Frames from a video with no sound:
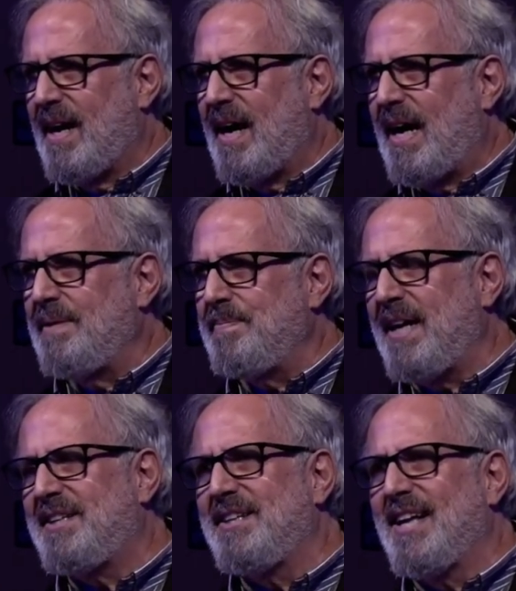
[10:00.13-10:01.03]
I
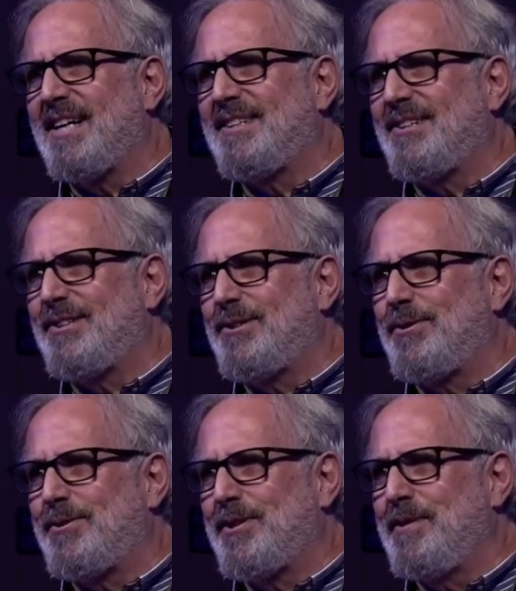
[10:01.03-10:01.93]
made
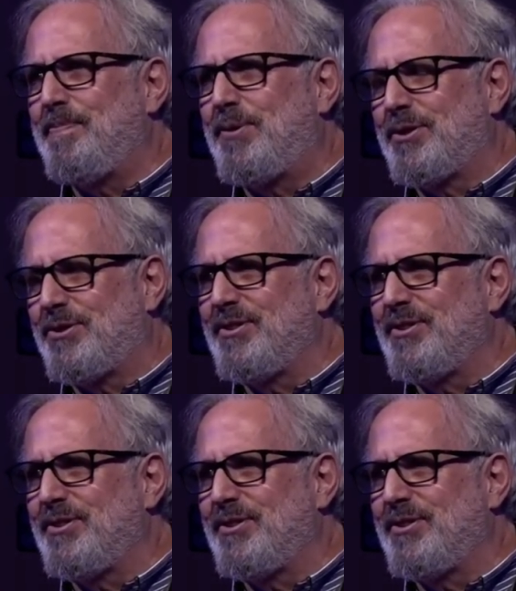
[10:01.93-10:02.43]
another important